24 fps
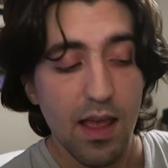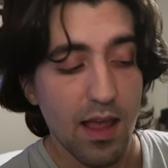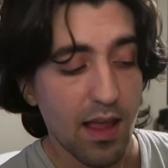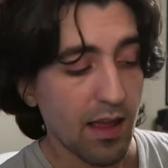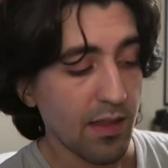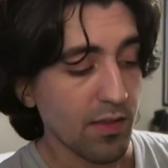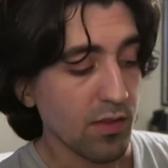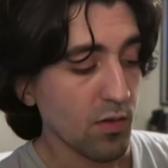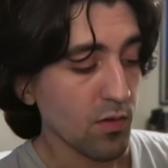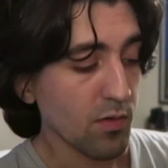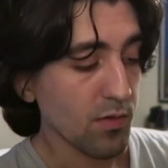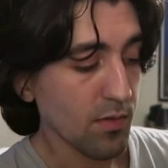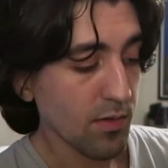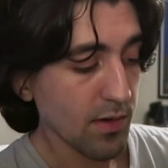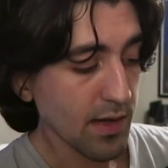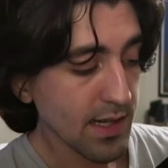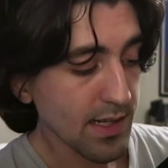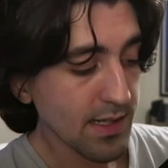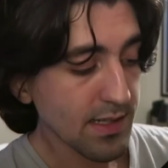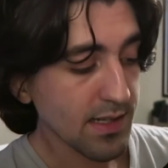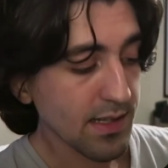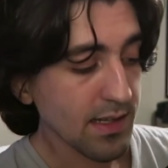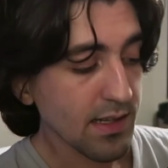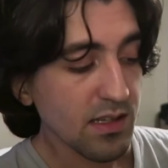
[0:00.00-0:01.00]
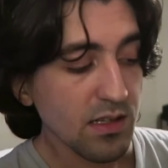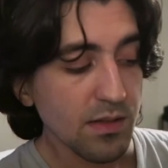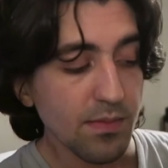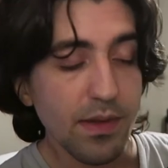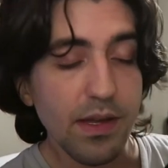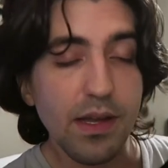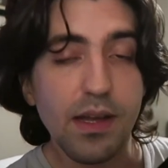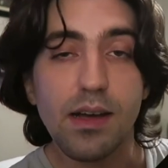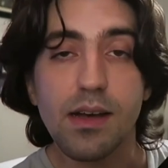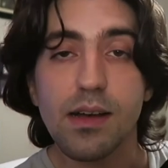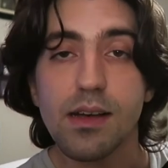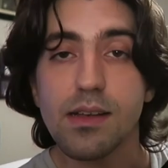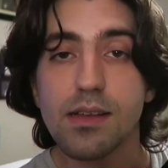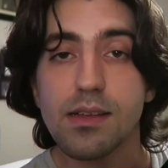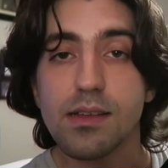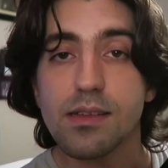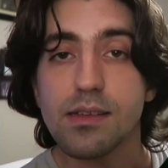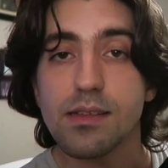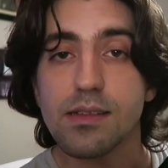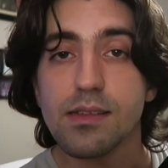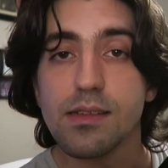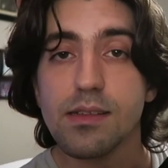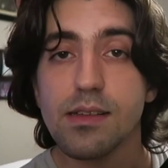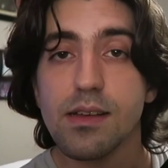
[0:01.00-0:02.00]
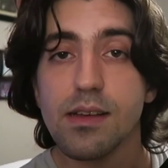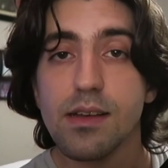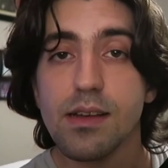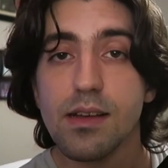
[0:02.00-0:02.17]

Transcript: And the reason is because